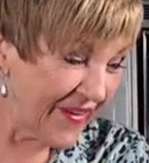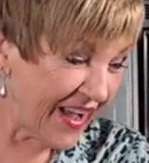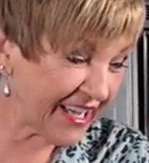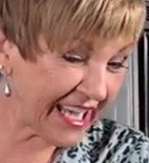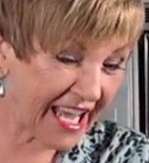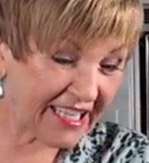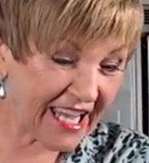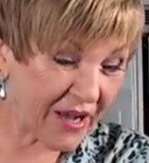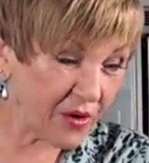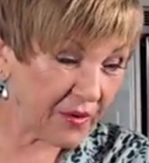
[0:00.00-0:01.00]
Okay,
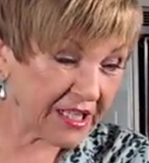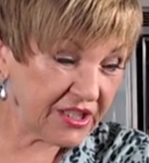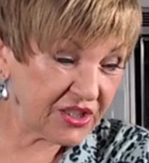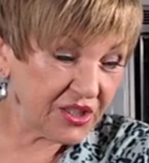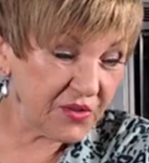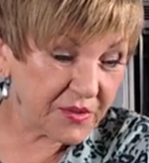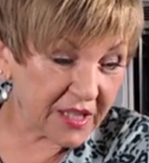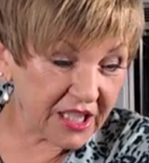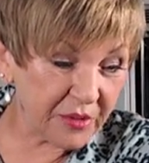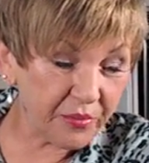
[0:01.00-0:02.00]
now what we're going to do is we're
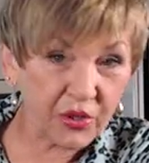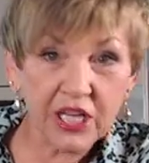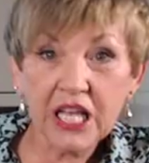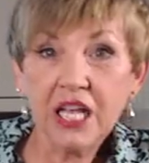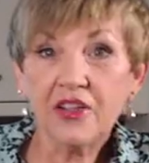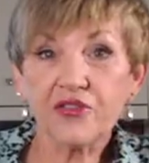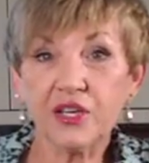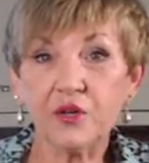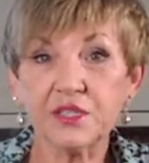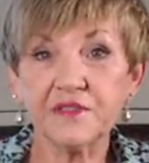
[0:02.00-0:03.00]
going to put
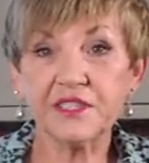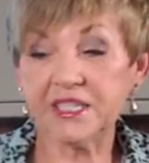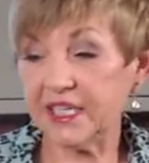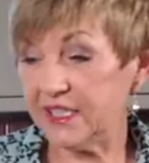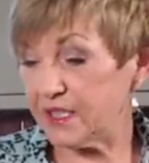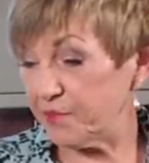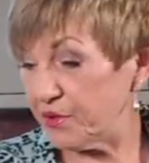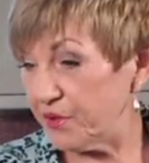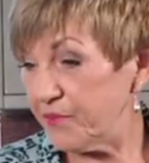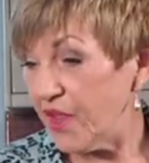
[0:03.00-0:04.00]
3/4
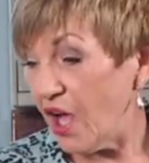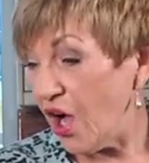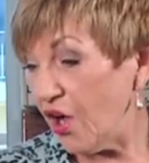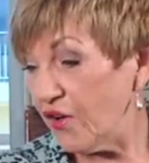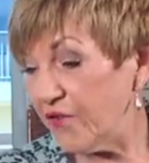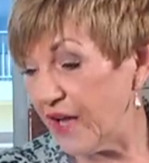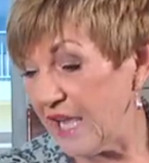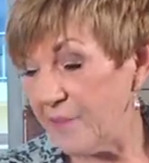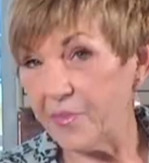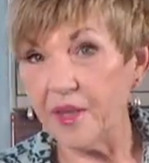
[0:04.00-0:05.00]
teaspoon of
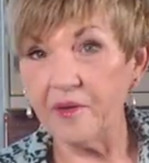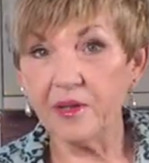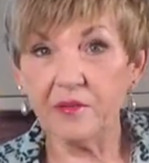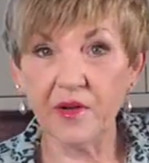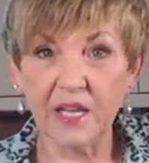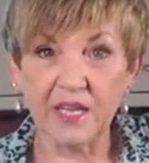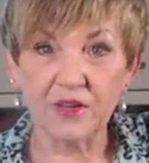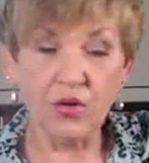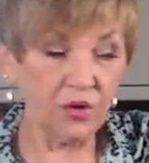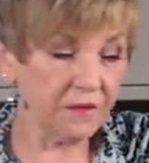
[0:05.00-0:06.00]

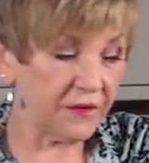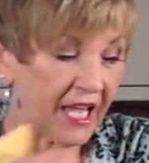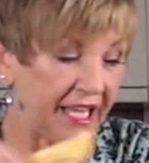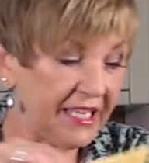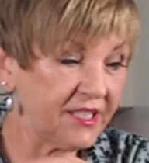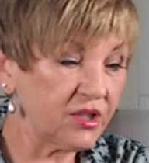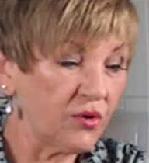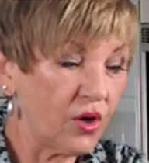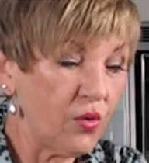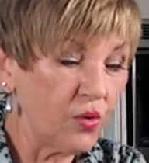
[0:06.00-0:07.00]
corn flour into
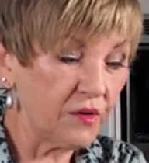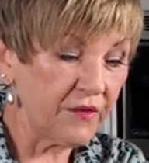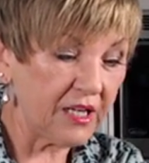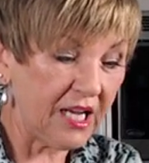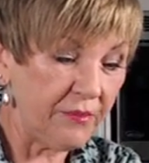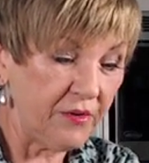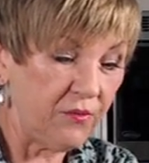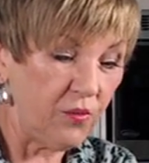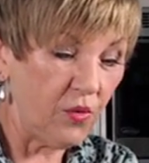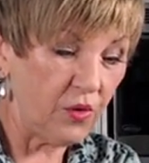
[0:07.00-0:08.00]
a 1/4 cup
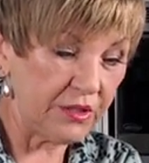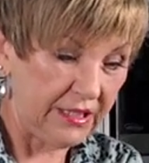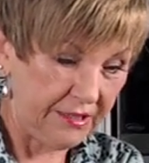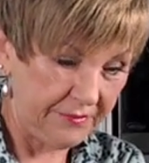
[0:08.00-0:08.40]
of water,